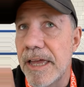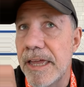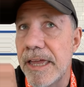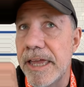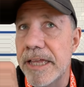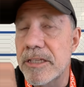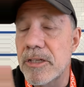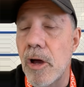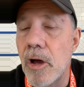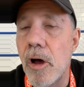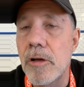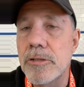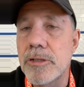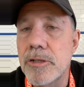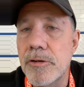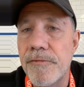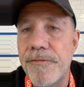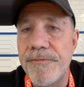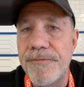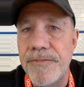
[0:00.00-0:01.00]
It's
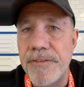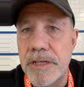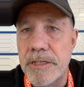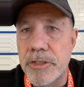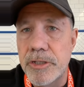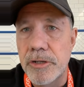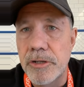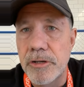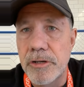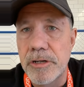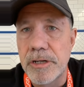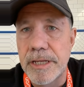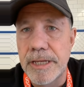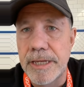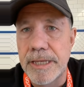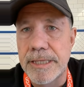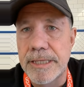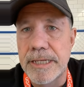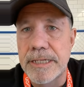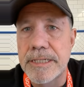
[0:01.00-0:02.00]
also featured
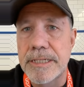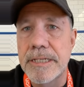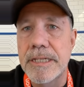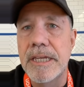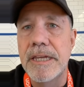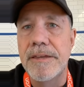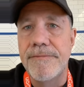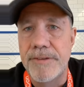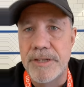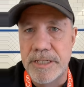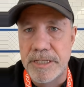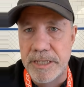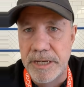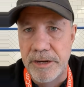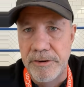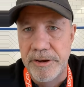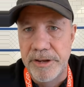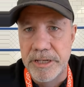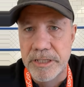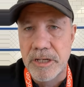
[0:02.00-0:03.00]
in this TV
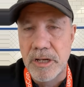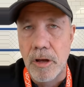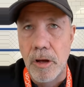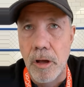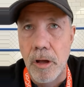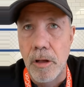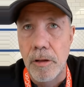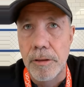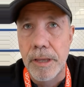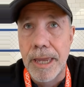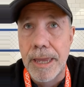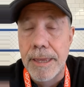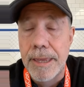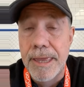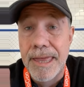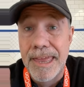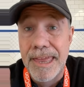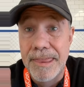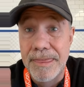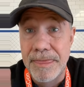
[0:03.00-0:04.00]
series called
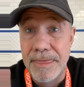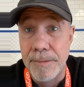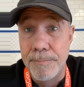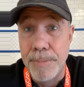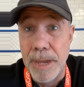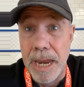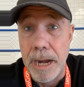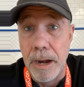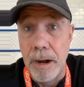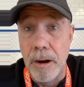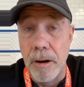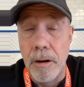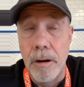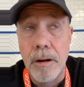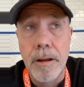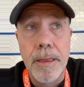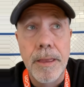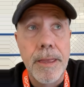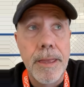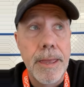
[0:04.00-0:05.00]
The Bear.
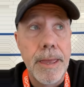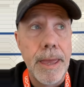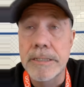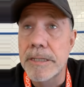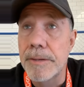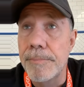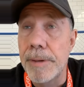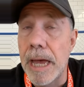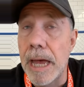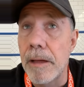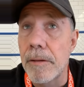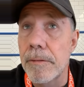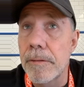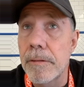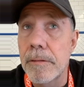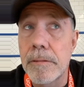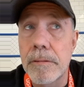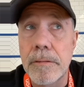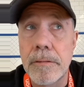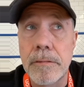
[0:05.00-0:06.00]
It's about
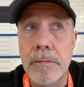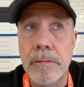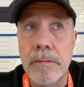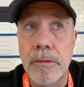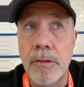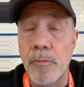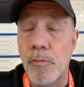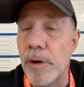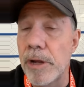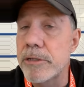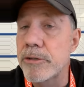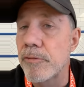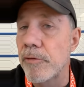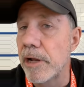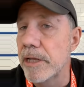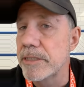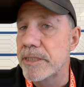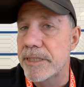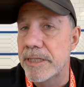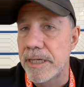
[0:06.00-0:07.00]
the
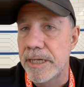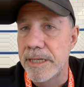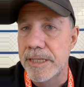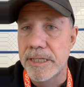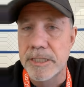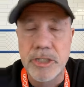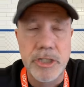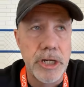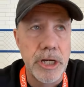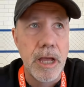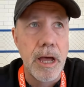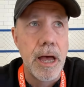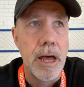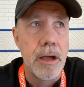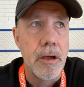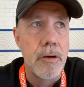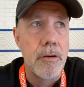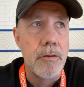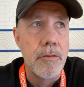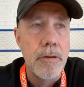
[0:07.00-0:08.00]
restaurant scene in
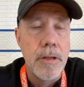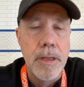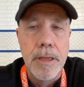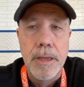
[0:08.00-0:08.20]
Chicago.